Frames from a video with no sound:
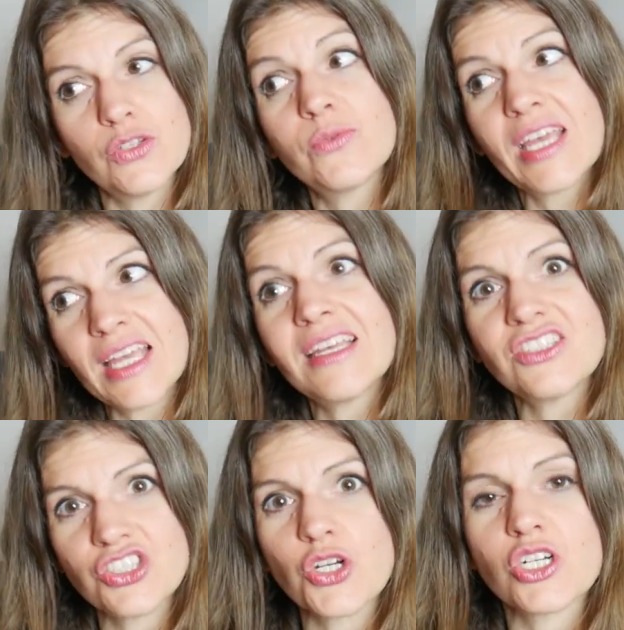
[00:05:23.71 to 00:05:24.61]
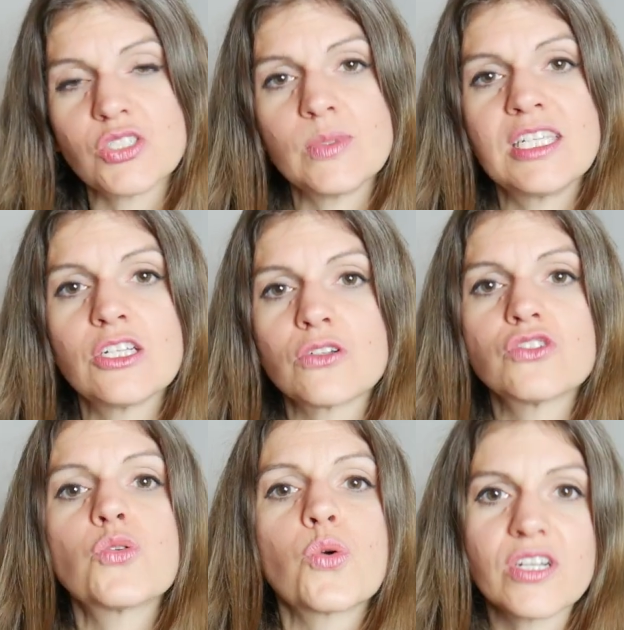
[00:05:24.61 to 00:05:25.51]
you can start to gear
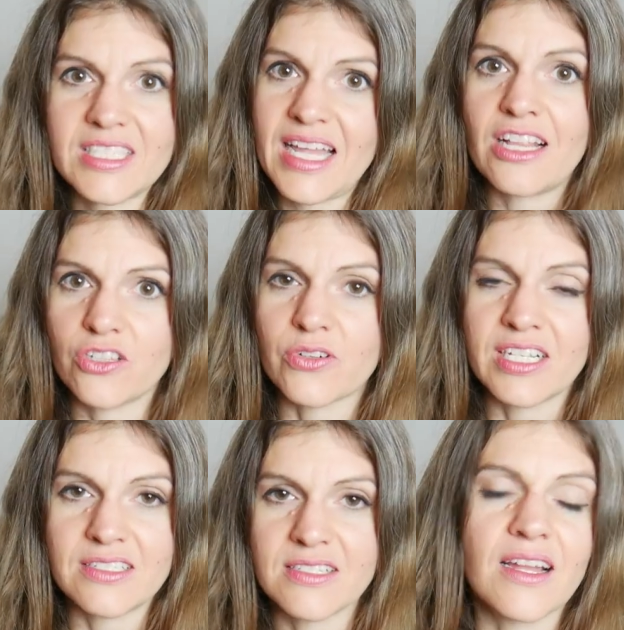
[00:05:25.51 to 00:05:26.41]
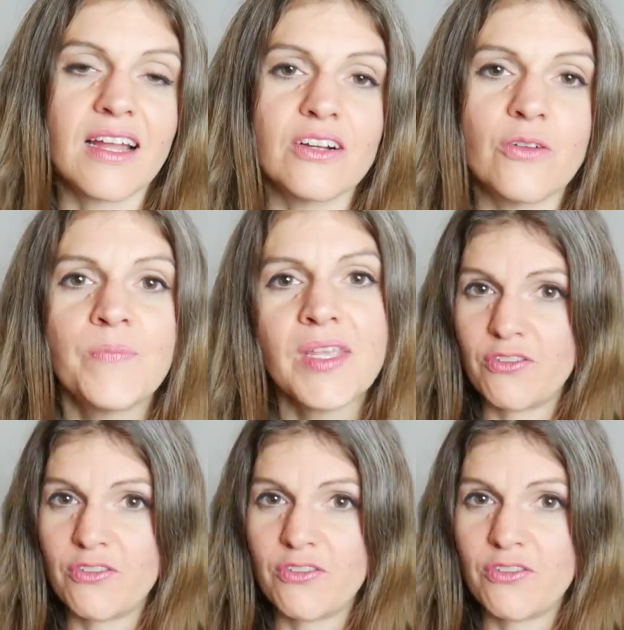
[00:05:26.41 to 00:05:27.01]
towards that learning style.